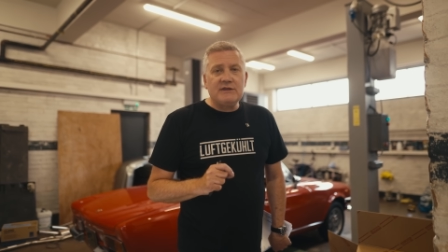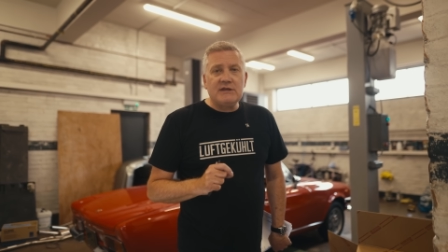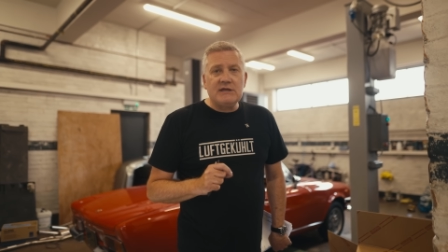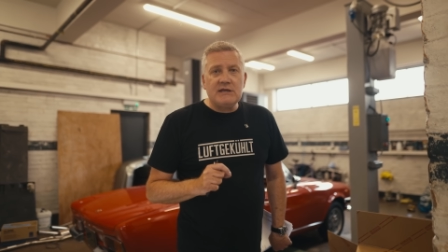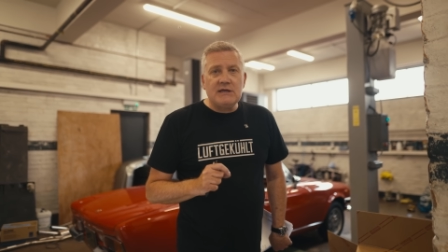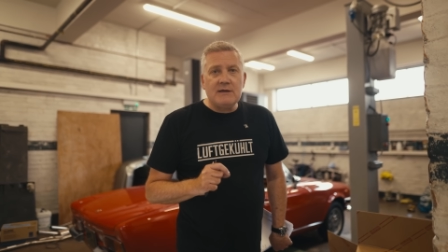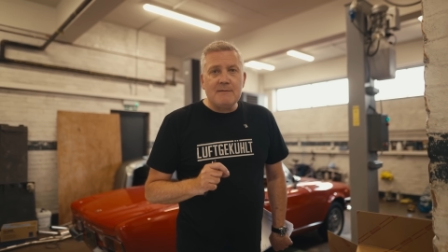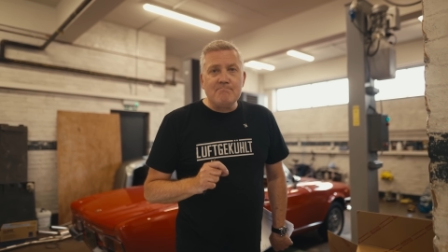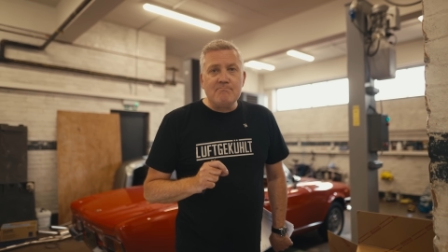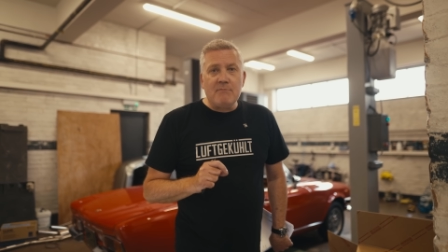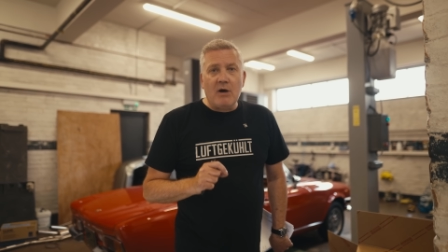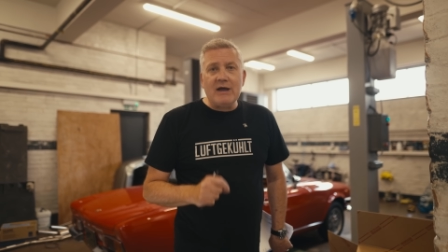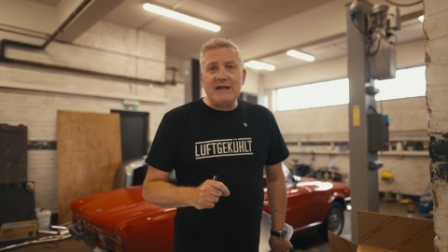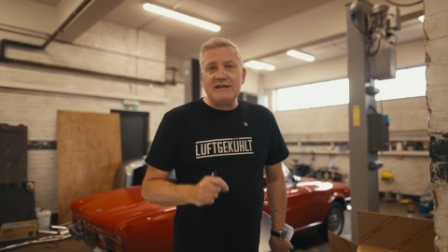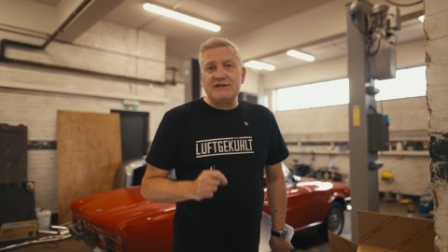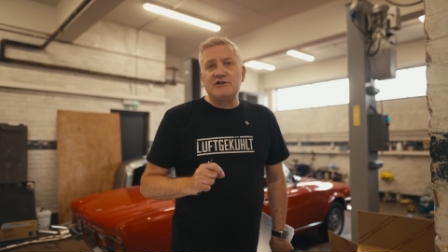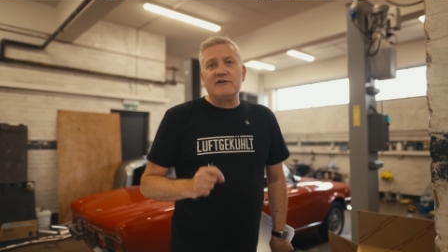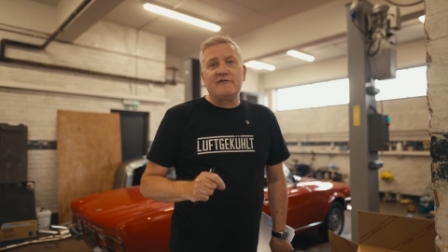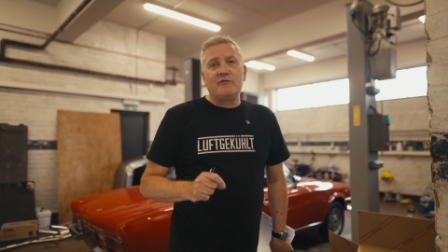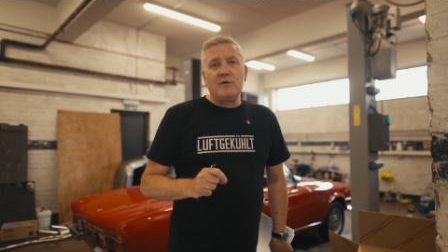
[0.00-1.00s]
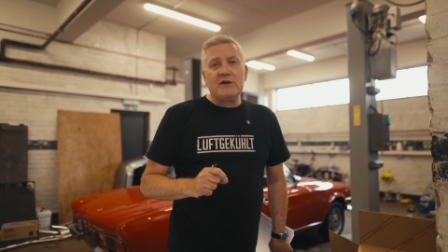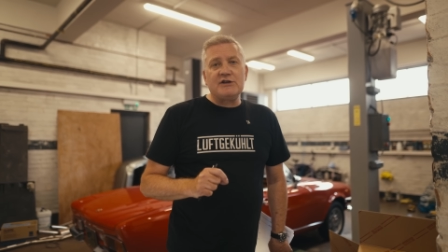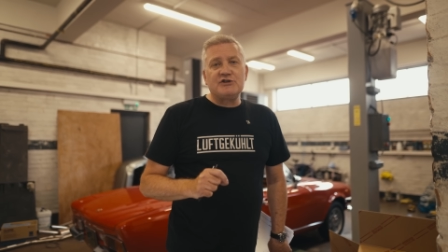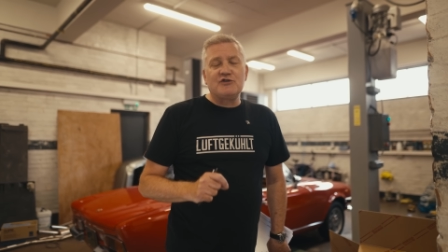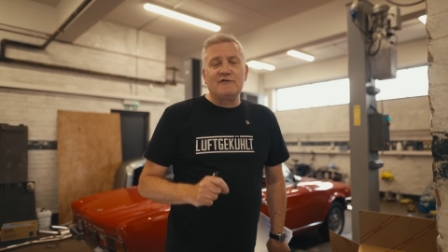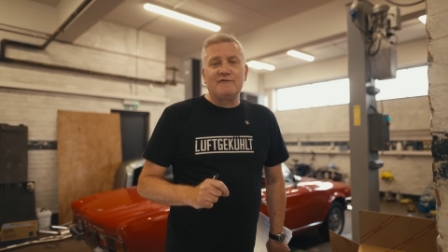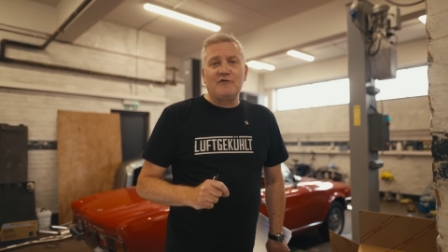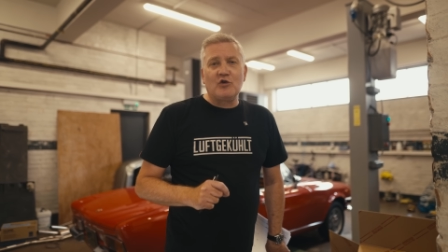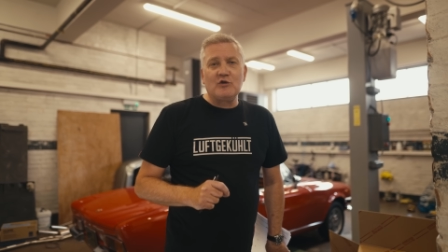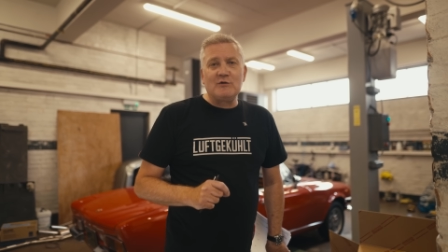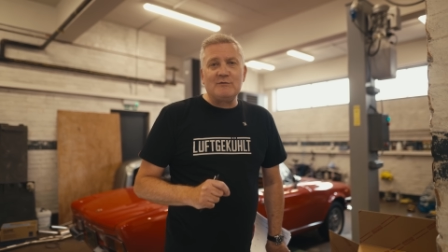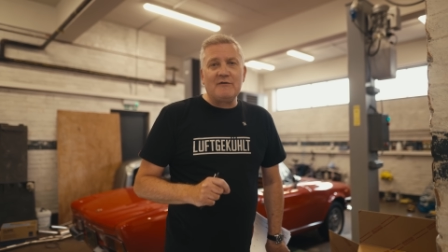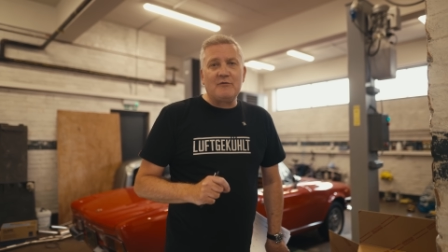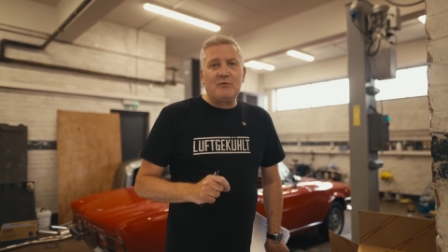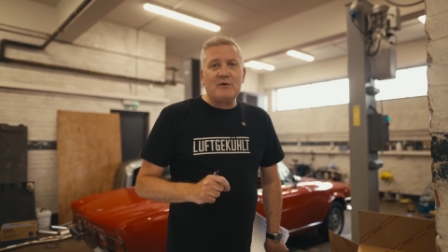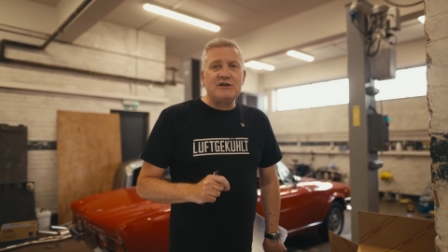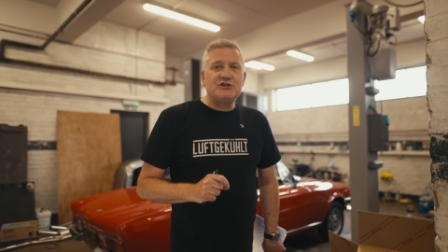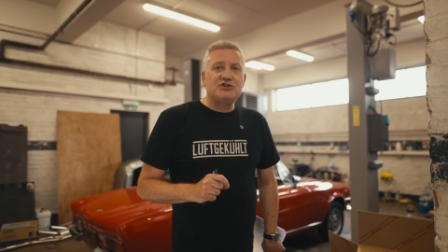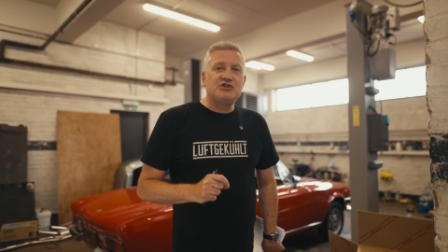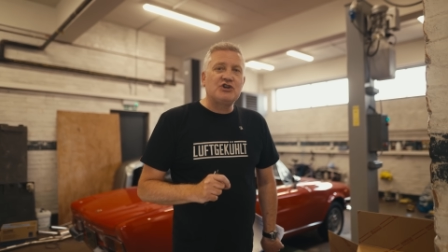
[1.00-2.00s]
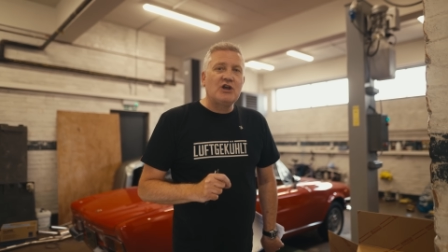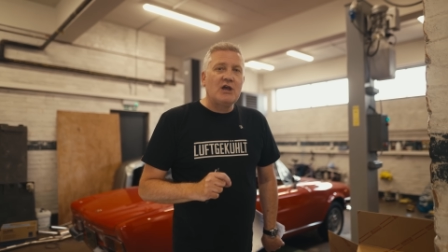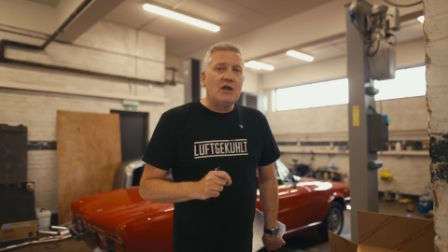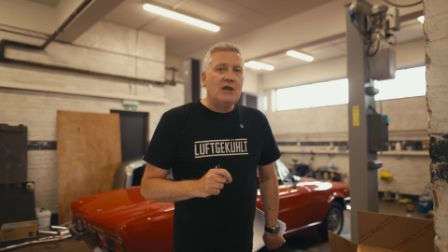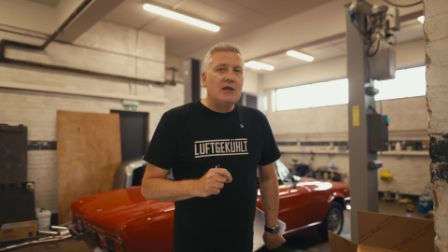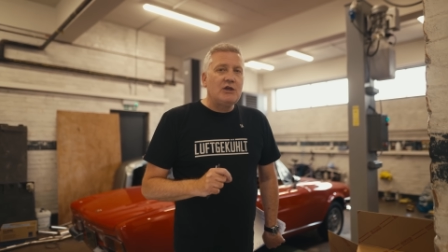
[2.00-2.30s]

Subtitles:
the might of which, the volume of which,